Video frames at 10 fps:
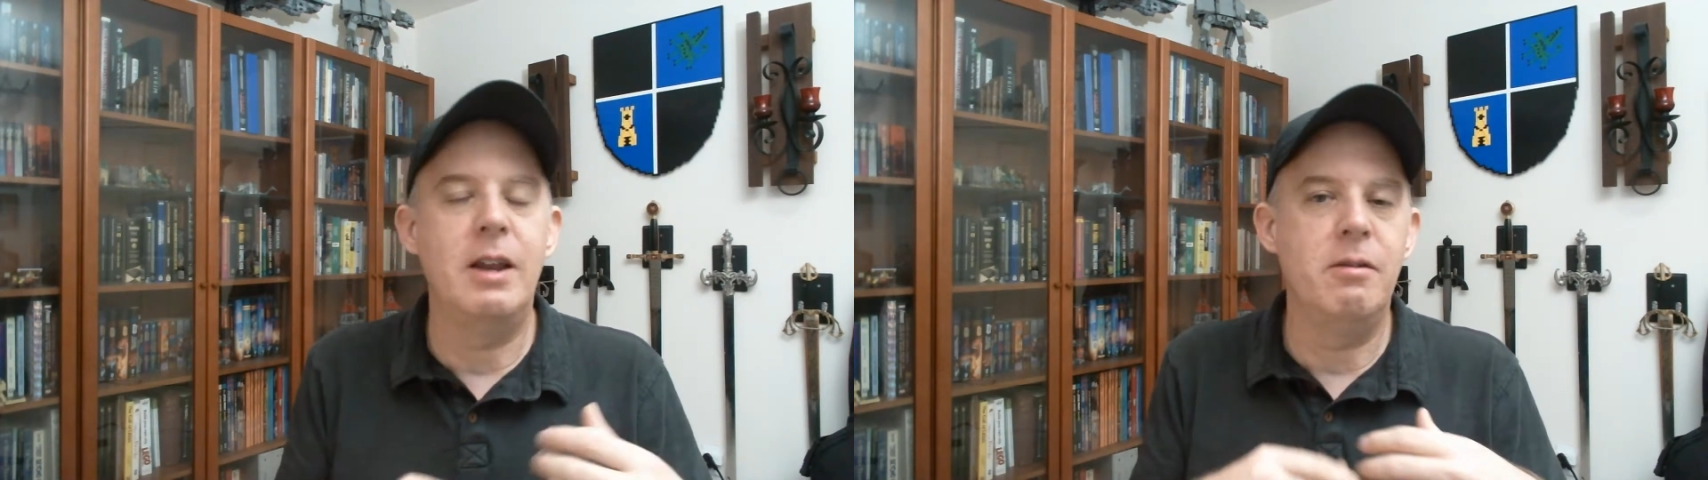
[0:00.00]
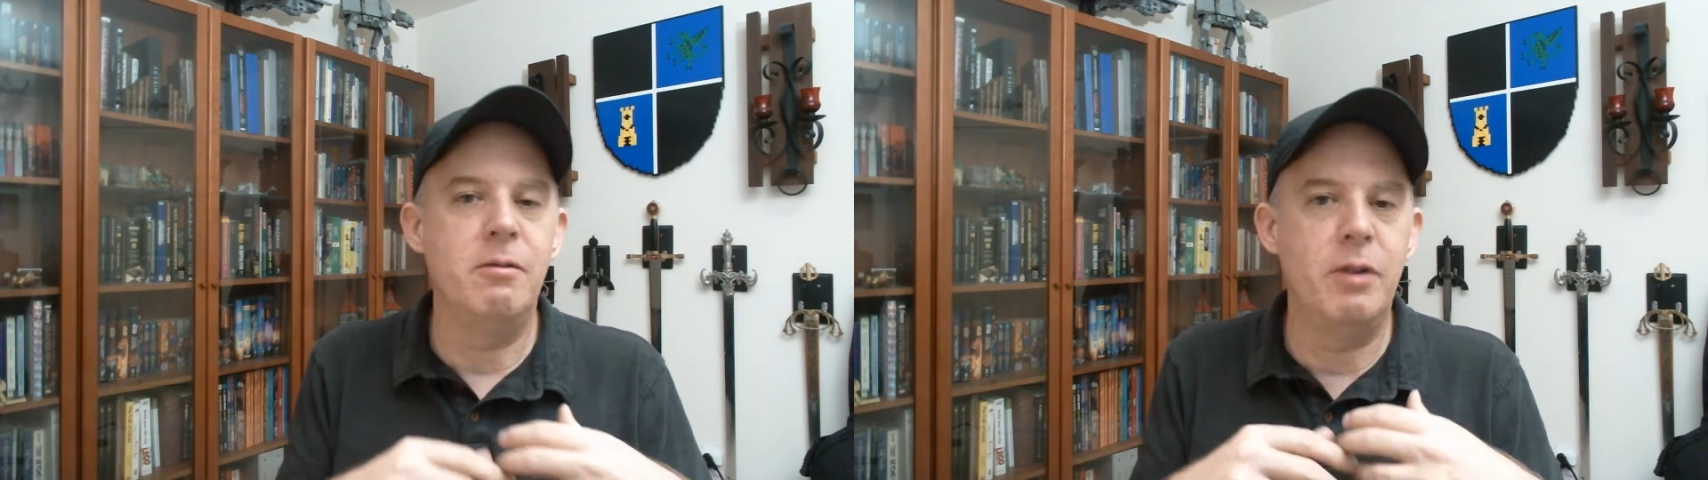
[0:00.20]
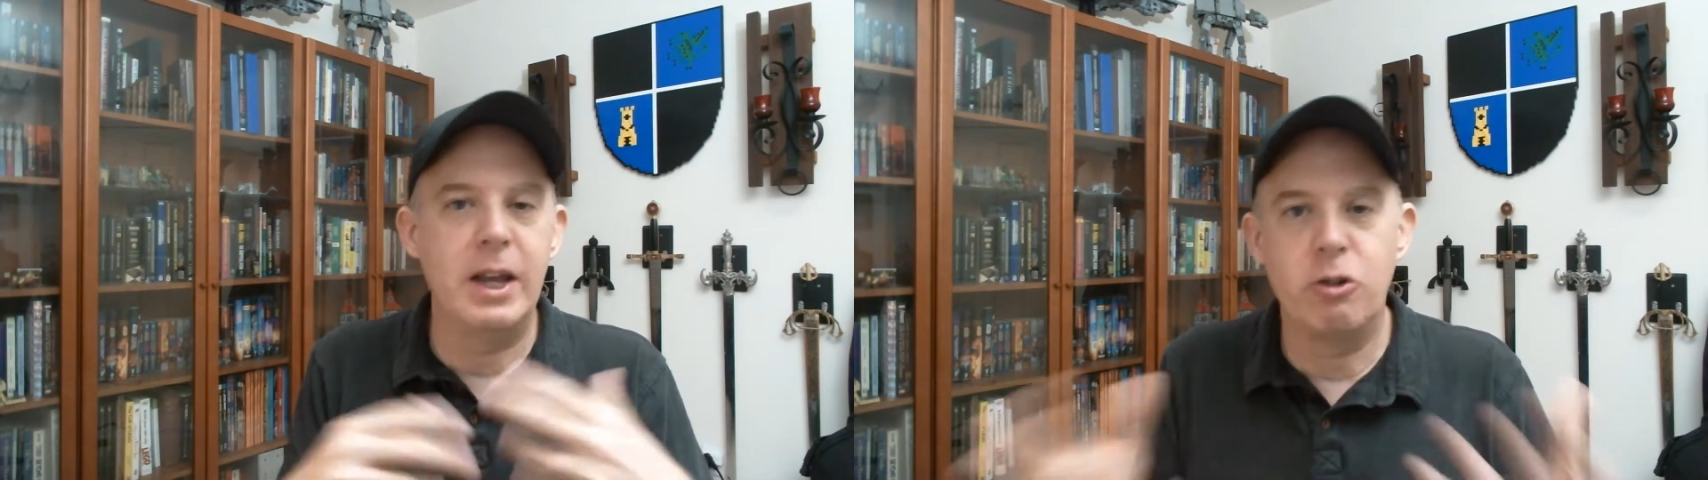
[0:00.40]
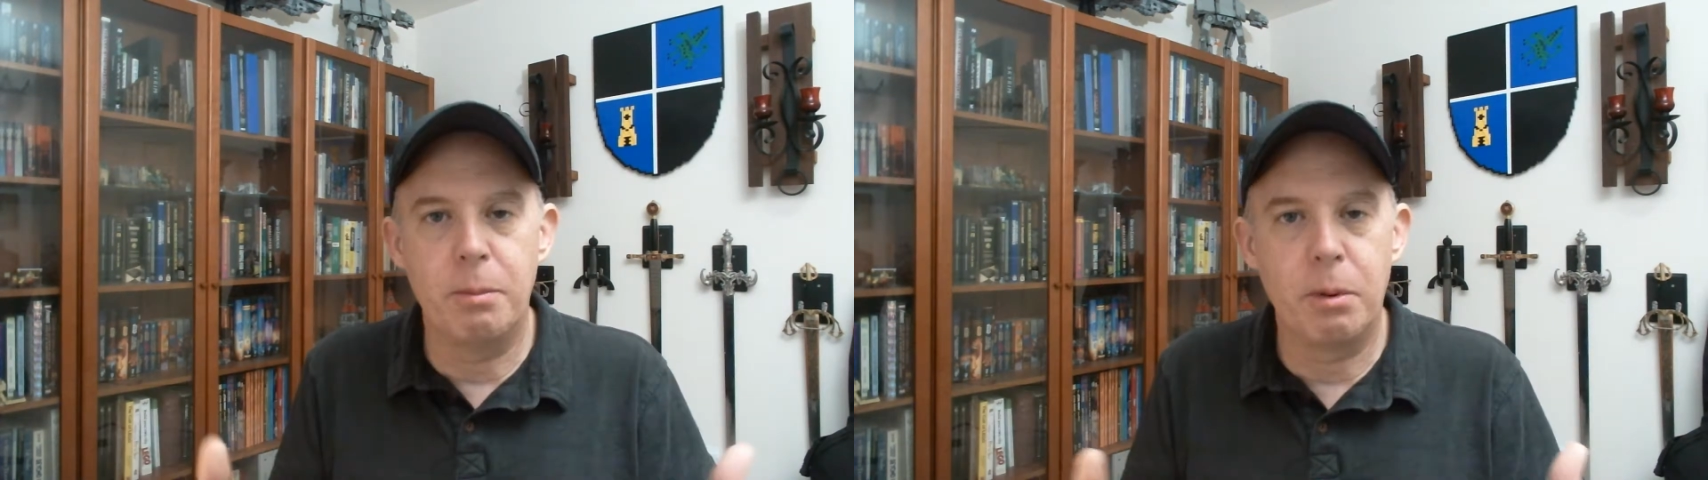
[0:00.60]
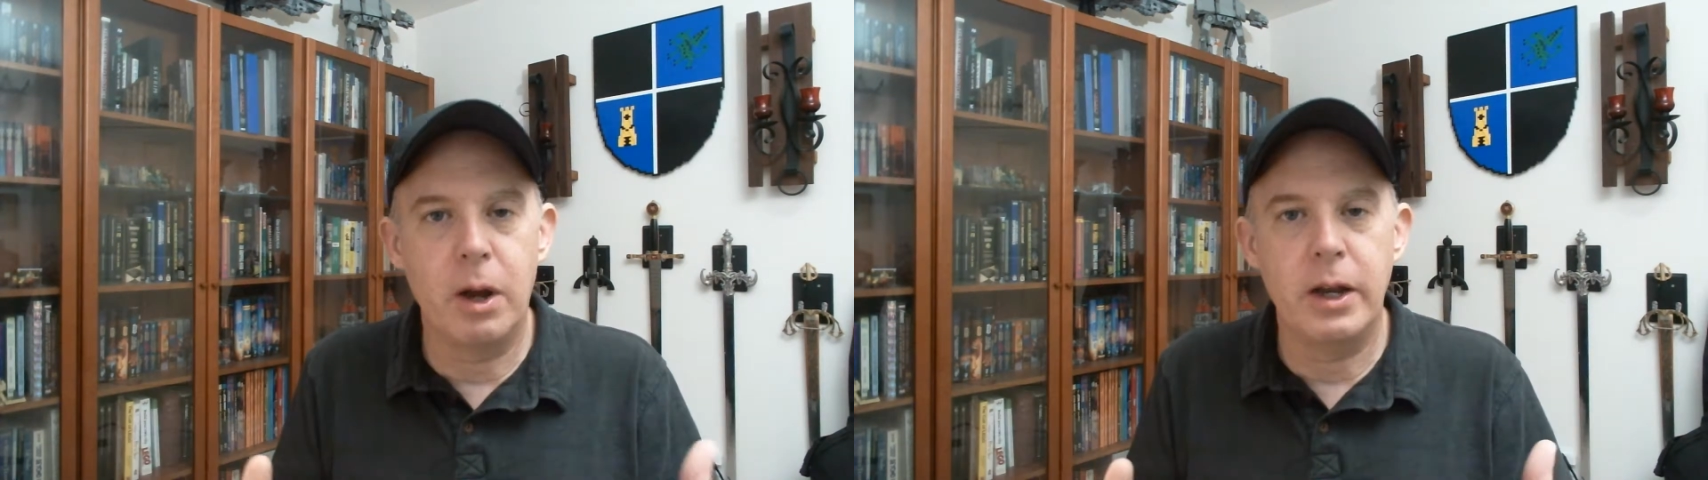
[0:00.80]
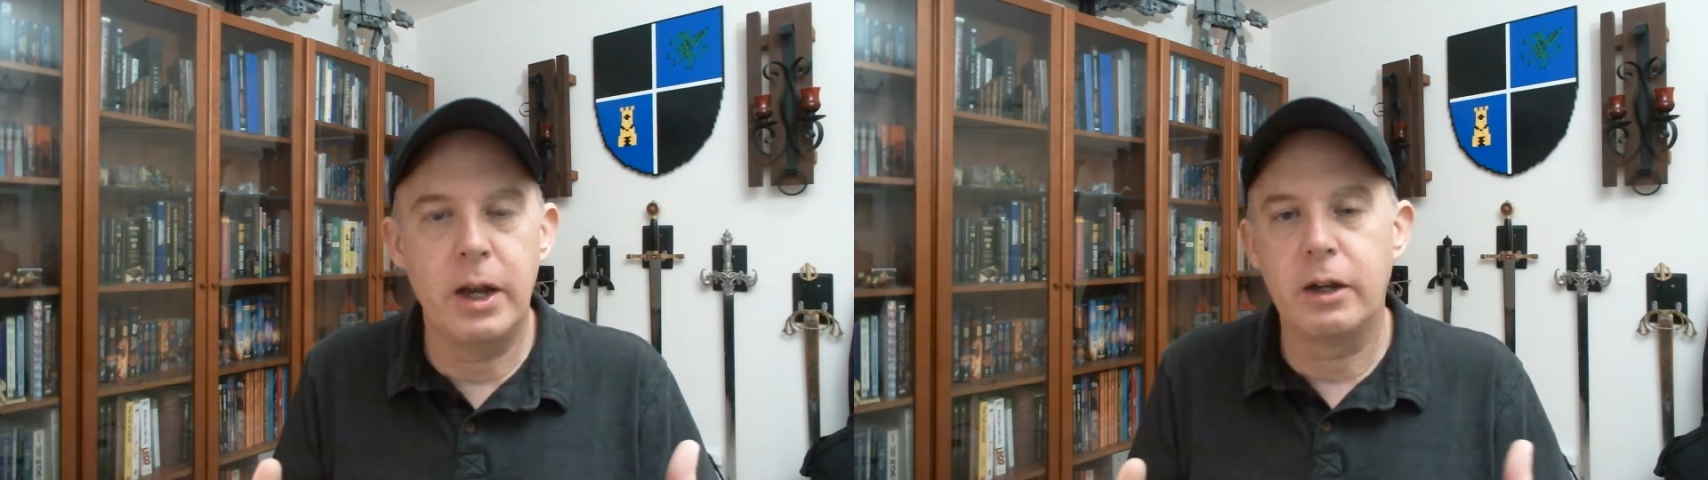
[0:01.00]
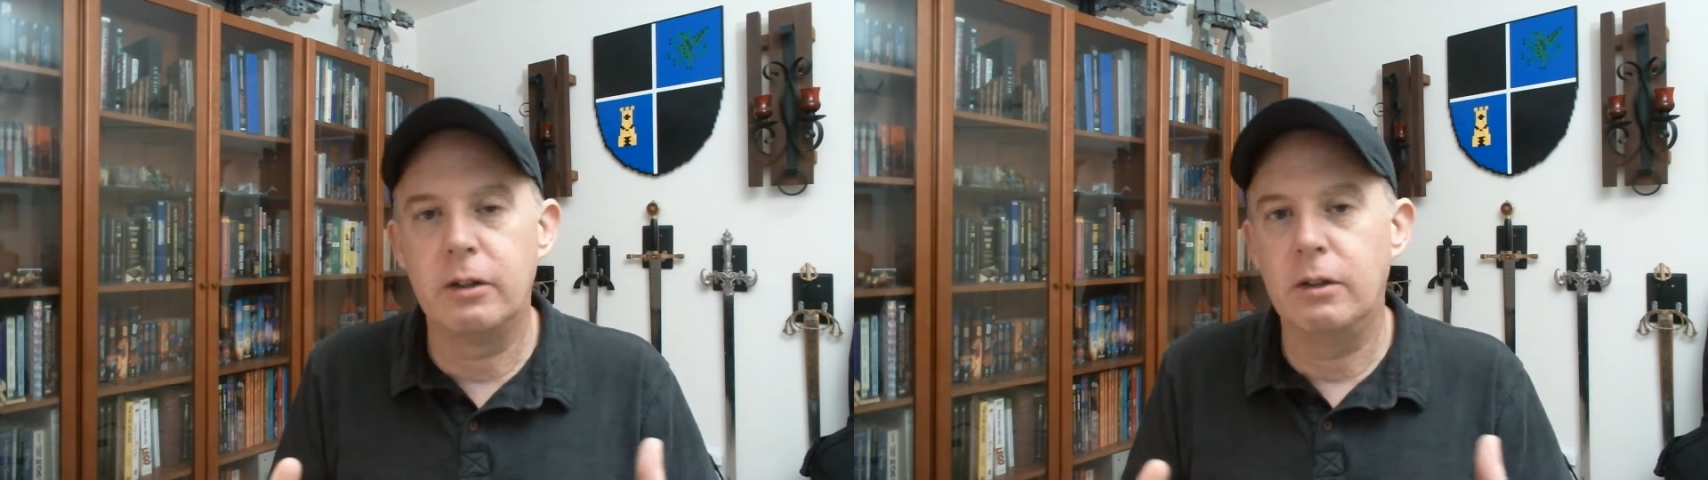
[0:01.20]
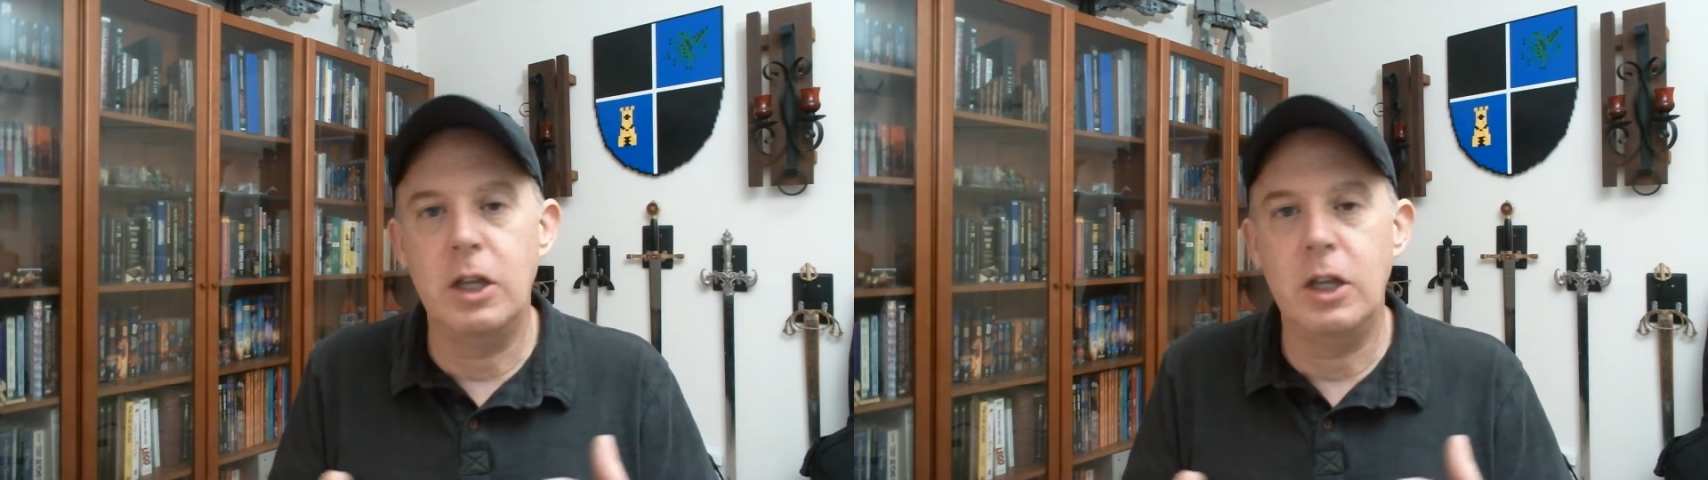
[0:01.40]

and financial products